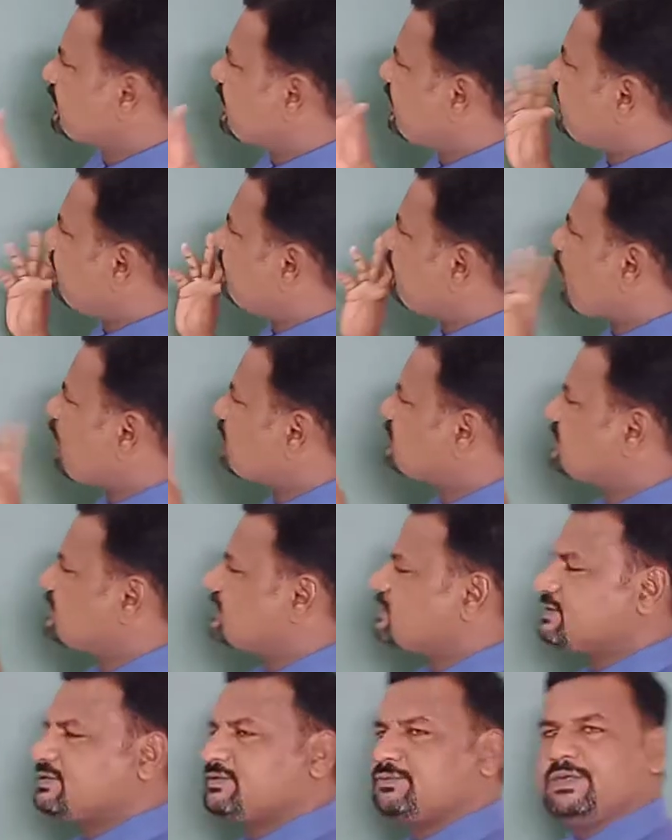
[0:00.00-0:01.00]
A
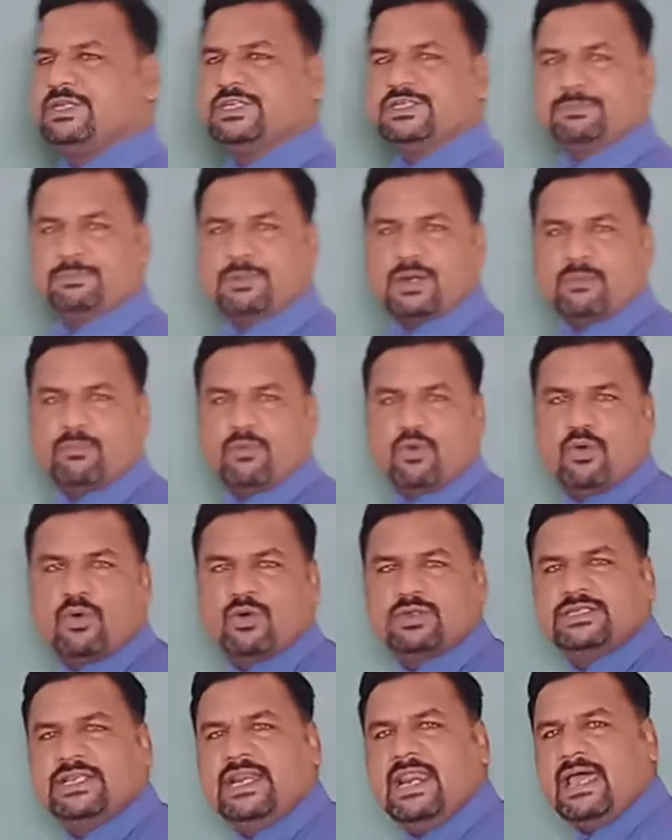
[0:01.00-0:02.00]
process which
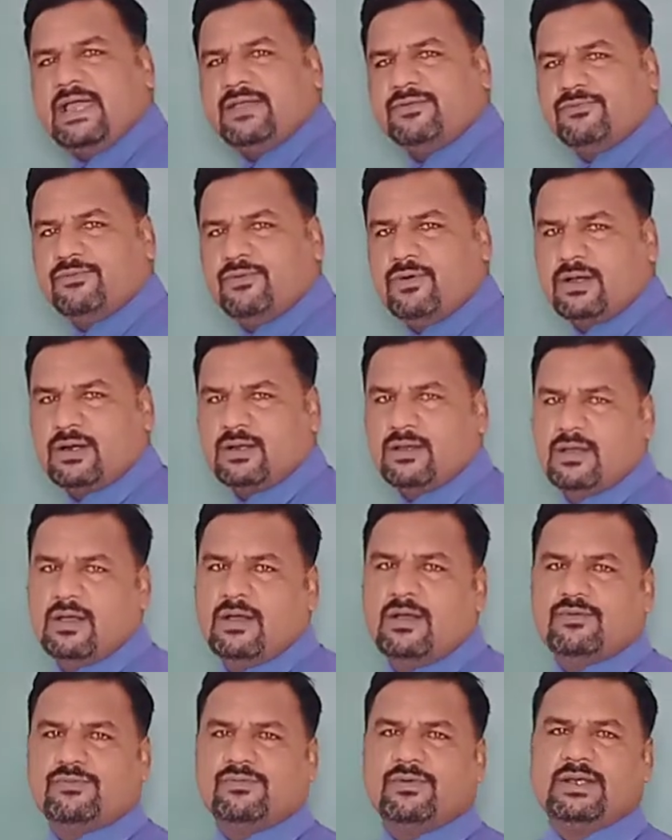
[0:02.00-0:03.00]
promotes the life
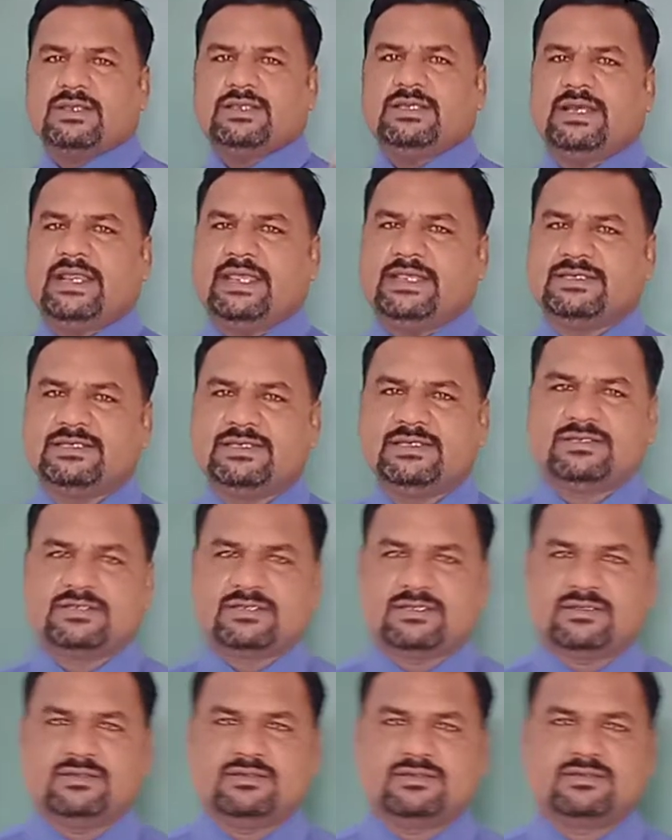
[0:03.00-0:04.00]
for further
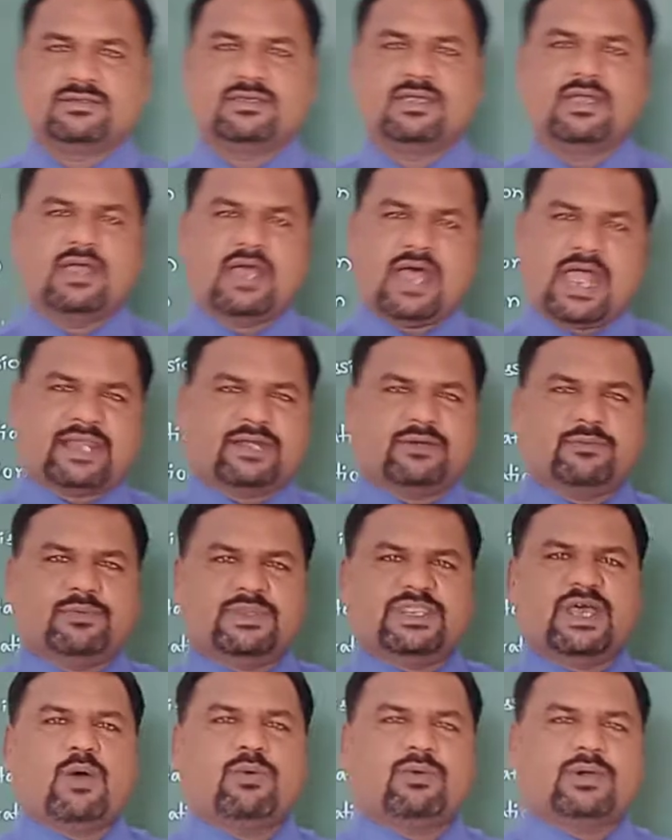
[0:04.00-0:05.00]
existence. And
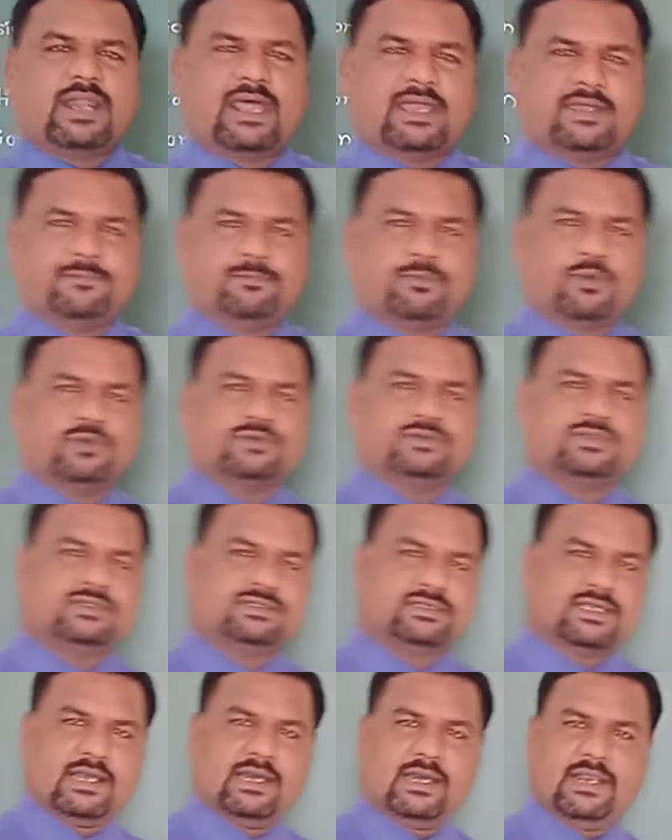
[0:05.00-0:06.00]
without life
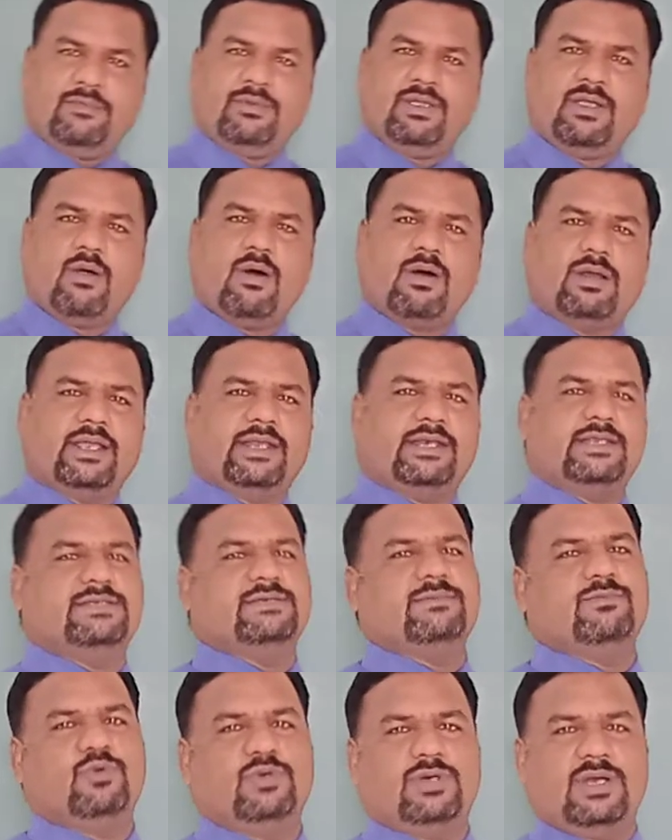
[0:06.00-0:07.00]
process, a living
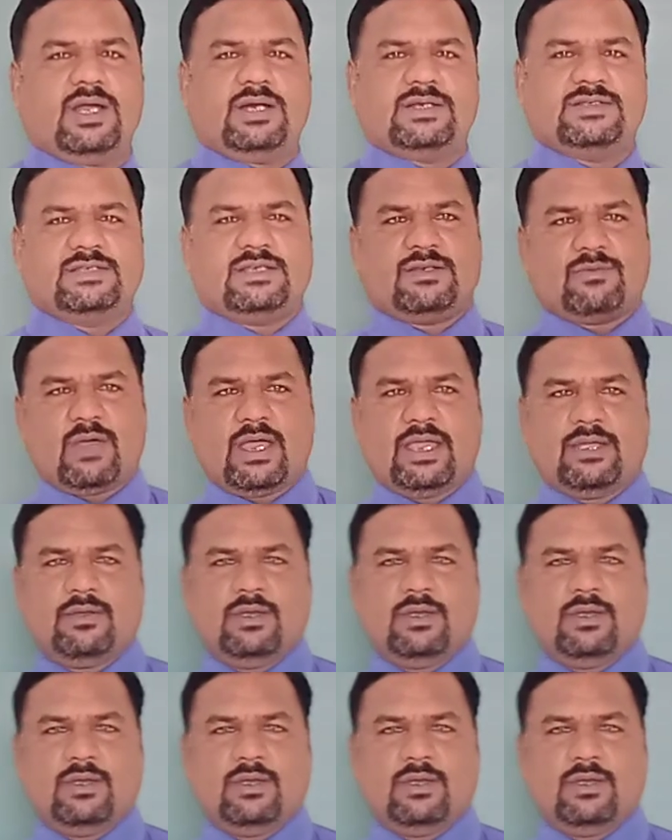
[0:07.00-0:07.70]
organism would not survive.